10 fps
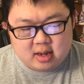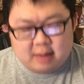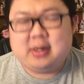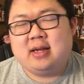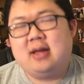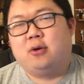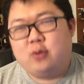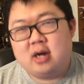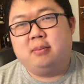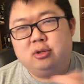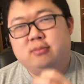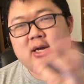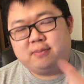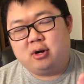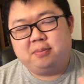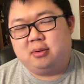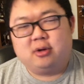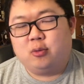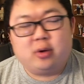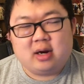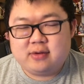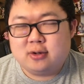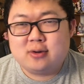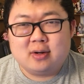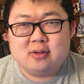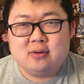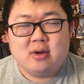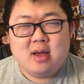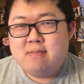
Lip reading: I mean, I get it, red and blue make purple or whatever you're trying to do.